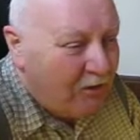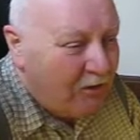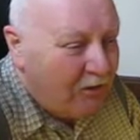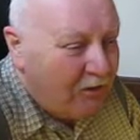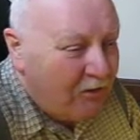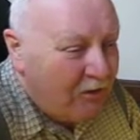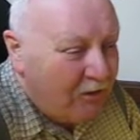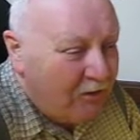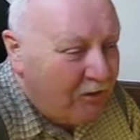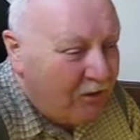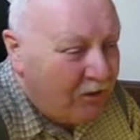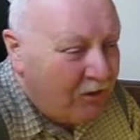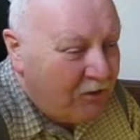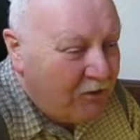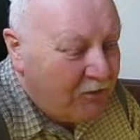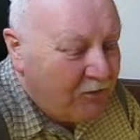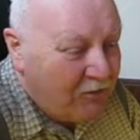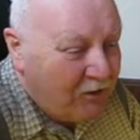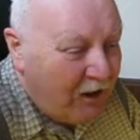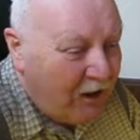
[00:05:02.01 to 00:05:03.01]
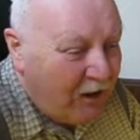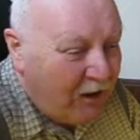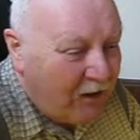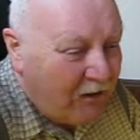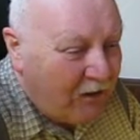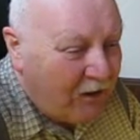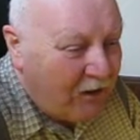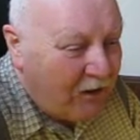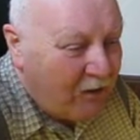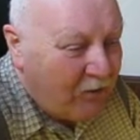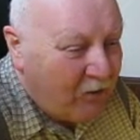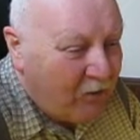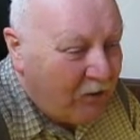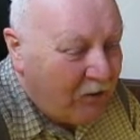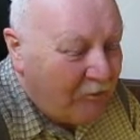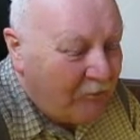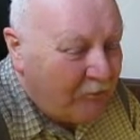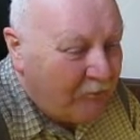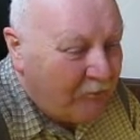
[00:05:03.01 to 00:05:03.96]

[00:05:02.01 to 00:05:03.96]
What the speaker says: in the years ahead anyway.